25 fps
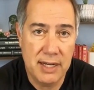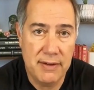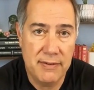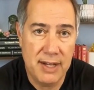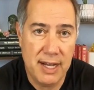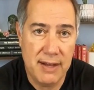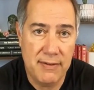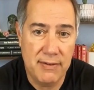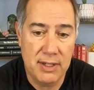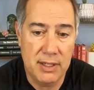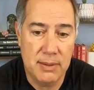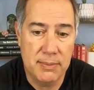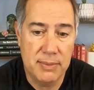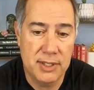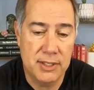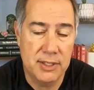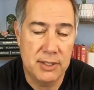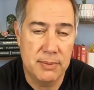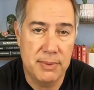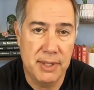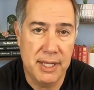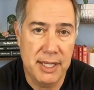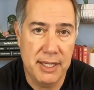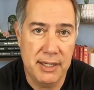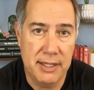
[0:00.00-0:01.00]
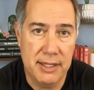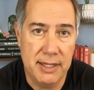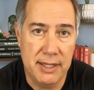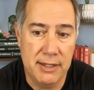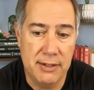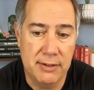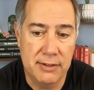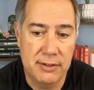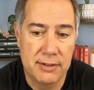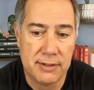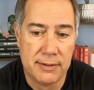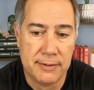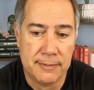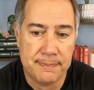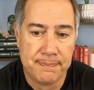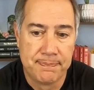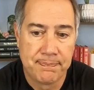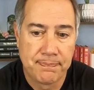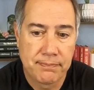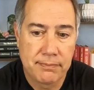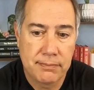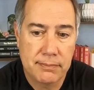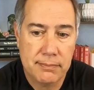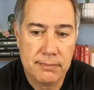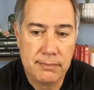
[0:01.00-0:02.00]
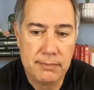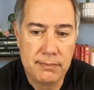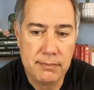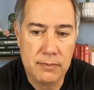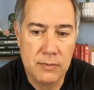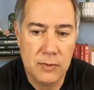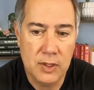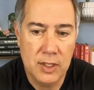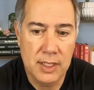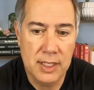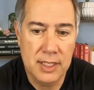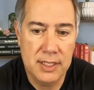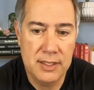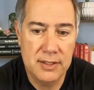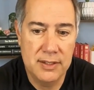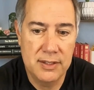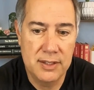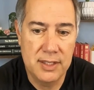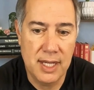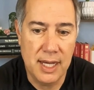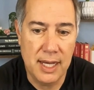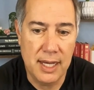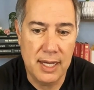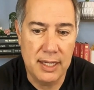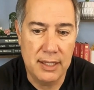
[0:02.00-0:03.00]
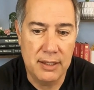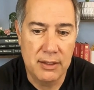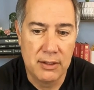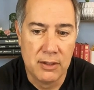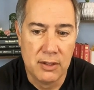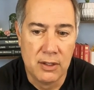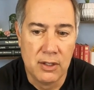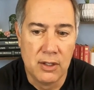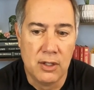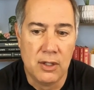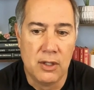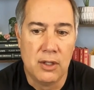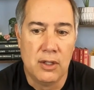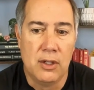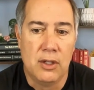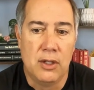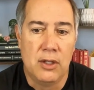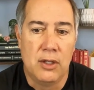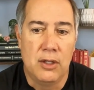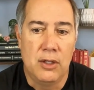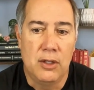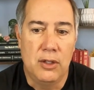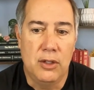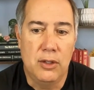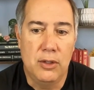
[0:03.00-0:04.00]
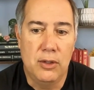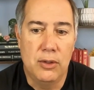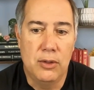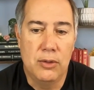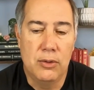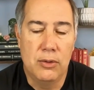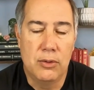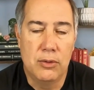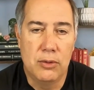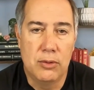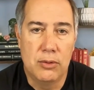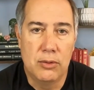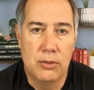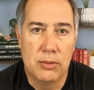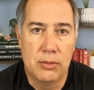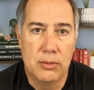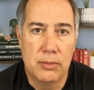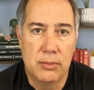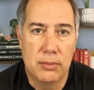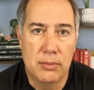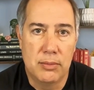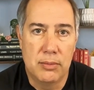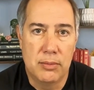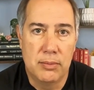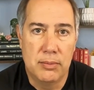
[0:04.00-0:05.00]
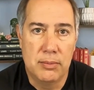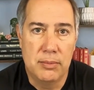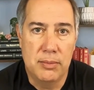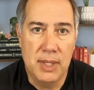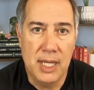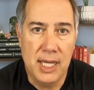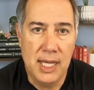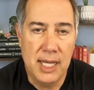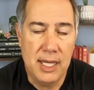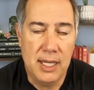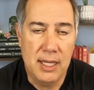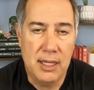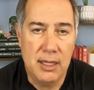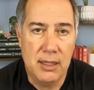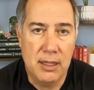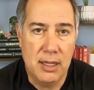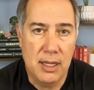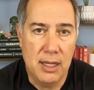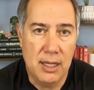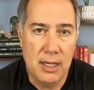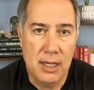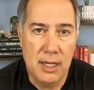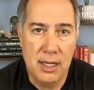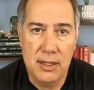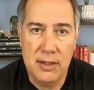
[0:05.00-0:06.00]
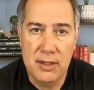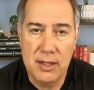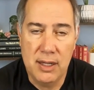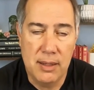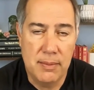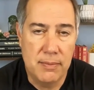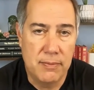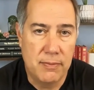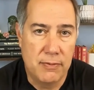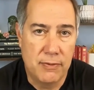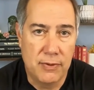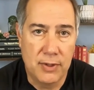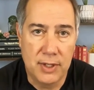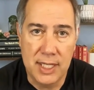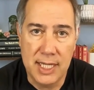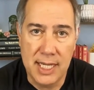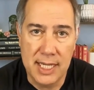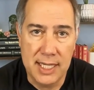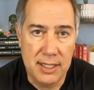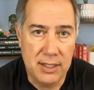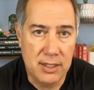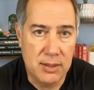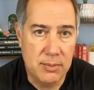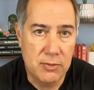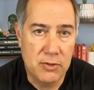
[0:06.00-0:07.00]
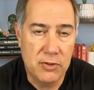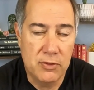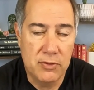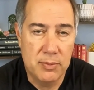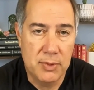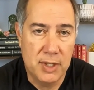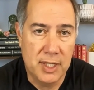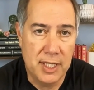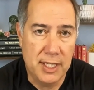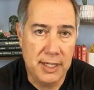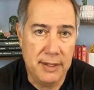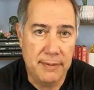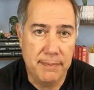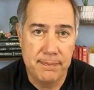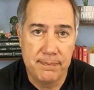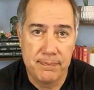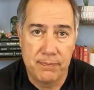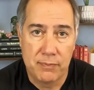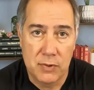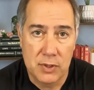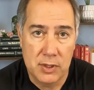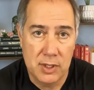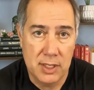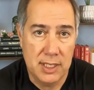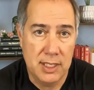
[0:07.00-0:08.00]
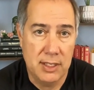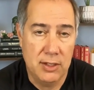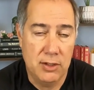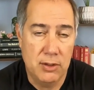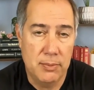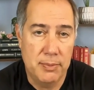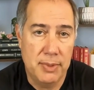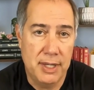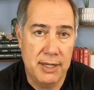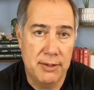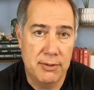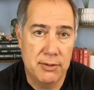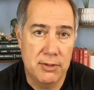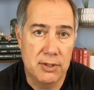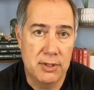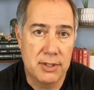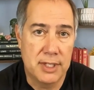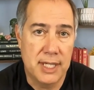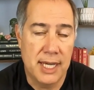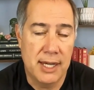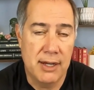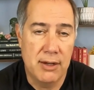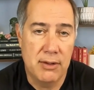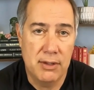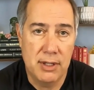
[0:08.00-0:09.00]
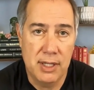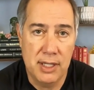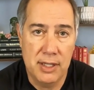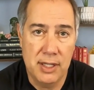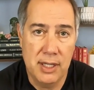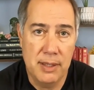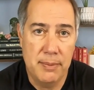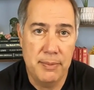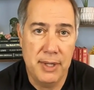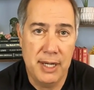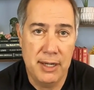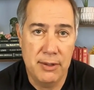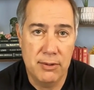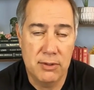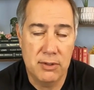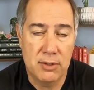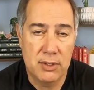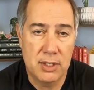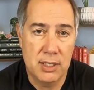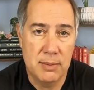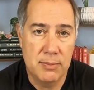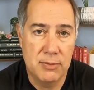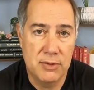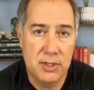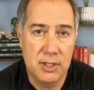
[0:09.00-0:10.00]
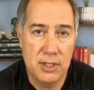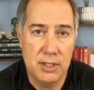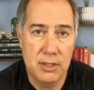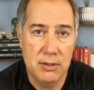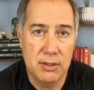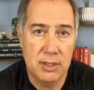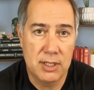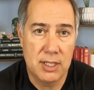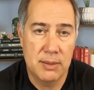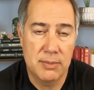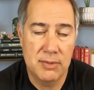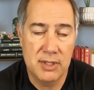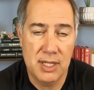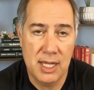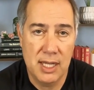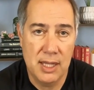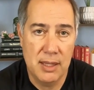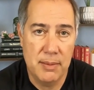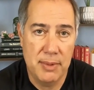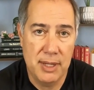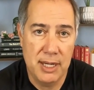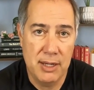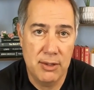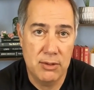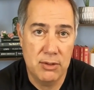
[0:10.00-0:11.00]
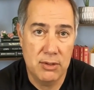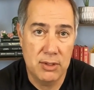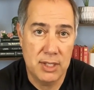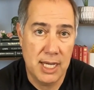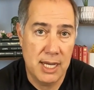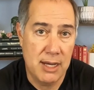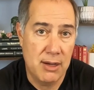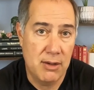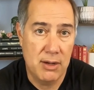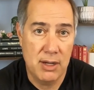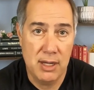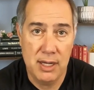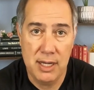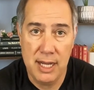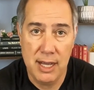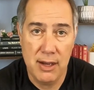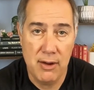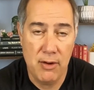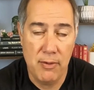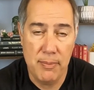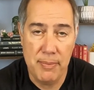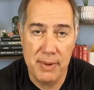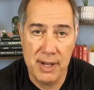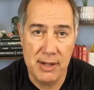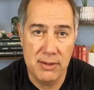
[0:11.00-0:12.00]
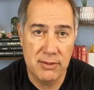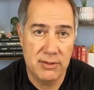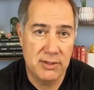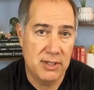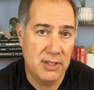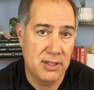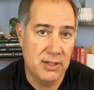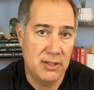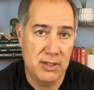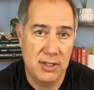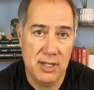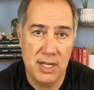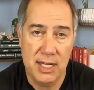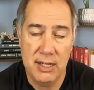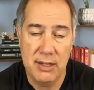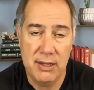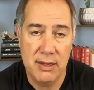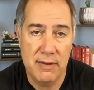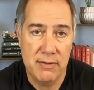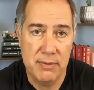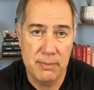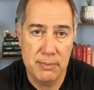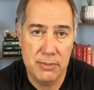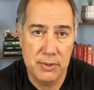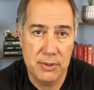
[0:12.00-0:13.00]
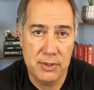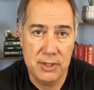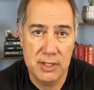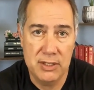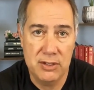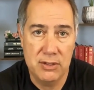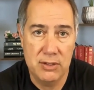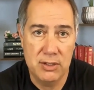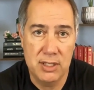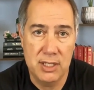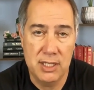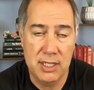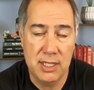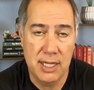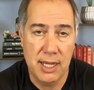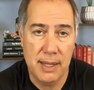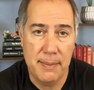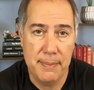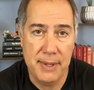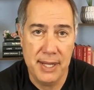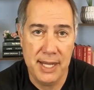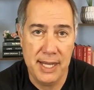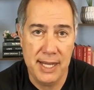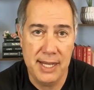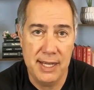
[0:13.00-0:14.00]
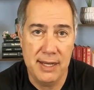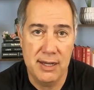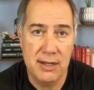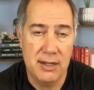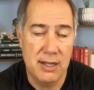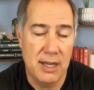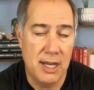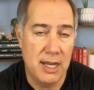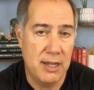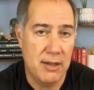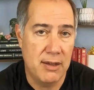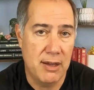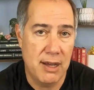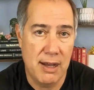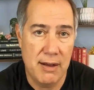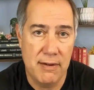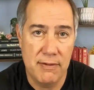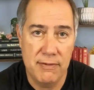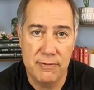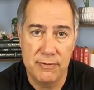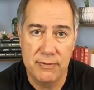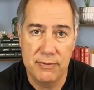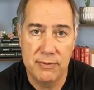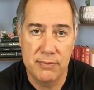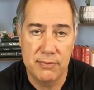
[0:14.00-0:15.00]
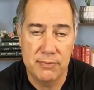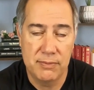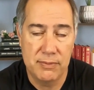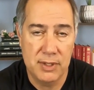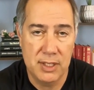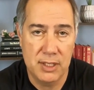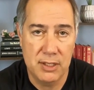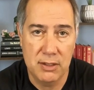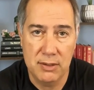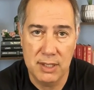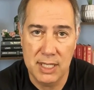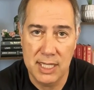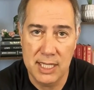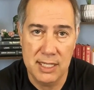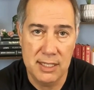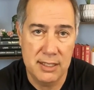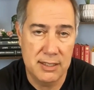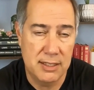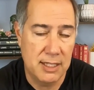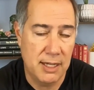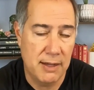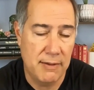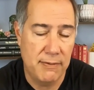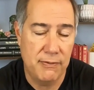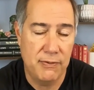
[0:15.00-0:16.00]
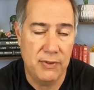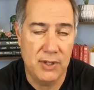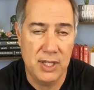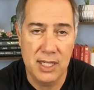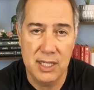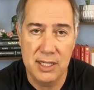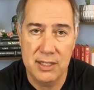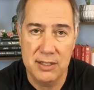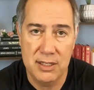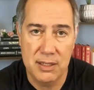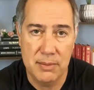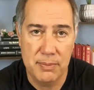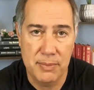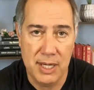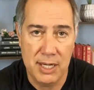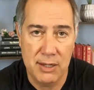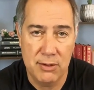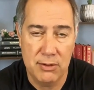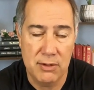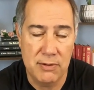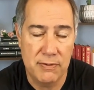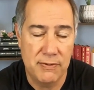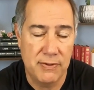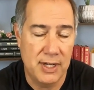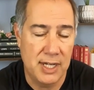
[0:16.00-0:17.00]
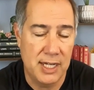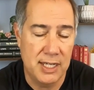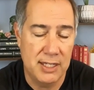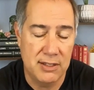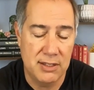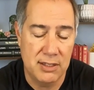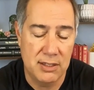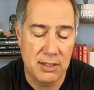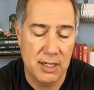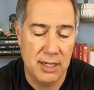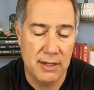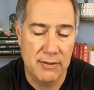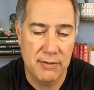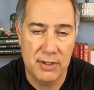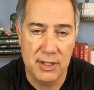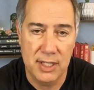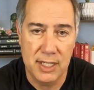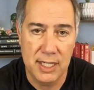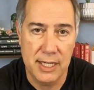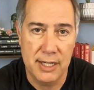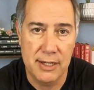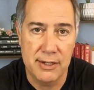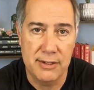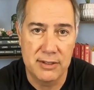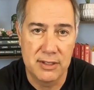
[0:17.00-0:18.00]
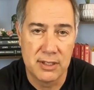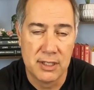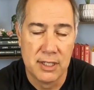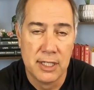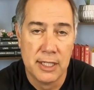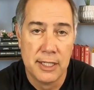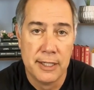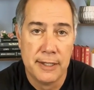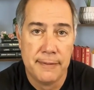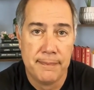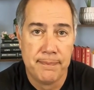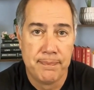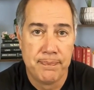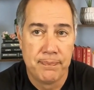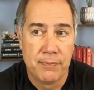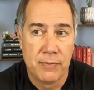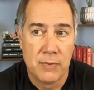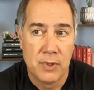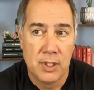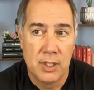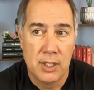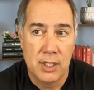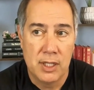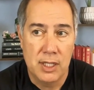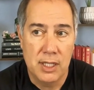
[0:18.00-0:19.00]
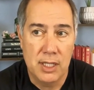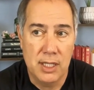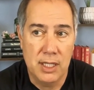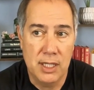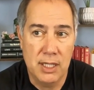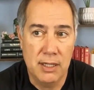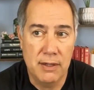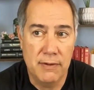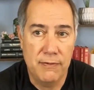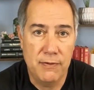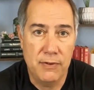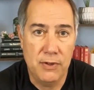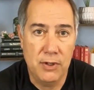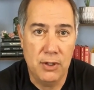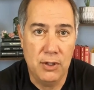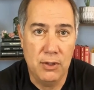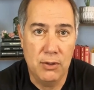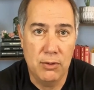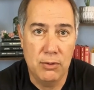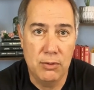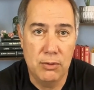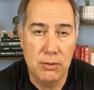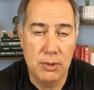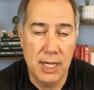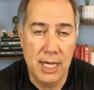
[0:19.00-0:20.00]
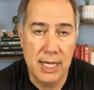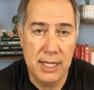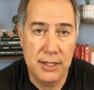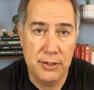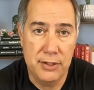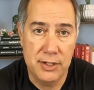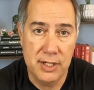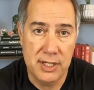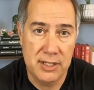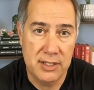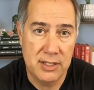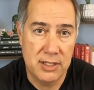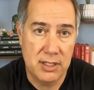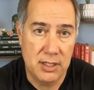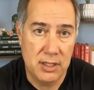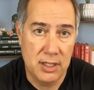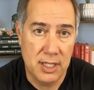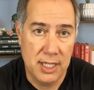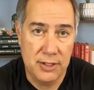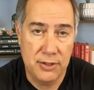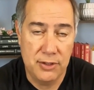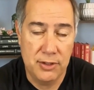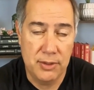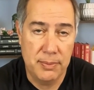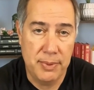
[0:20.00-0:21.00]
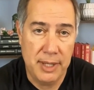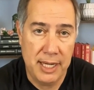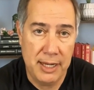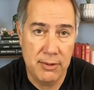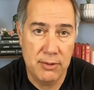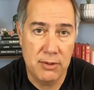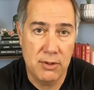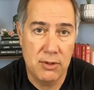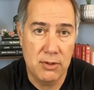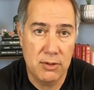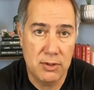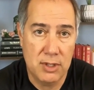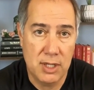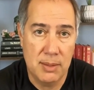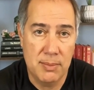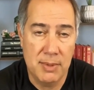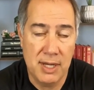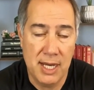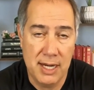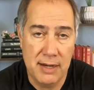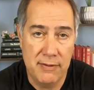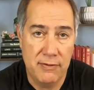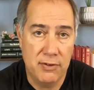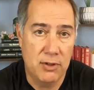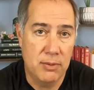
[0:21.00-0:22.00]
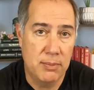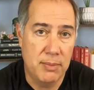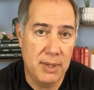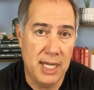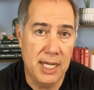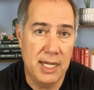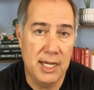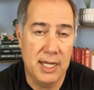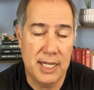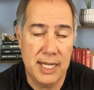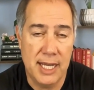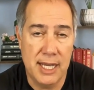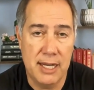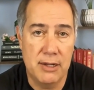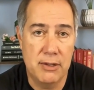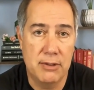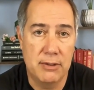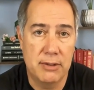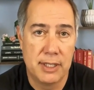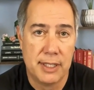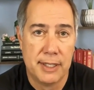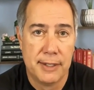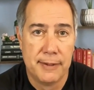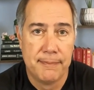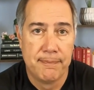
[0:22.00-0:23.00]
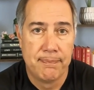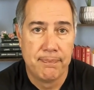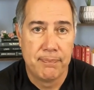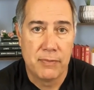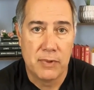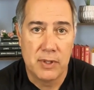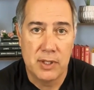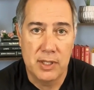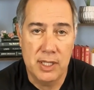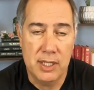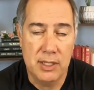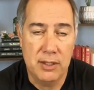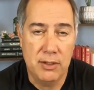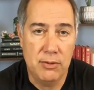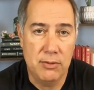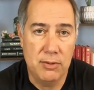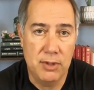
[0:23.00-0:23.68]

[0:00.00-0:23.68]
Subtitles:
of having a bunch of bank accounts is that you may end up forgetting to move money, like in your payroll account, and then payroll comes due, it comes out of the payroll account, and now it bounces, and now you have employees who didn't get paid, and now you have NSF fees and payroll fines and everything else. If you had just let your payroll come out of your main account, then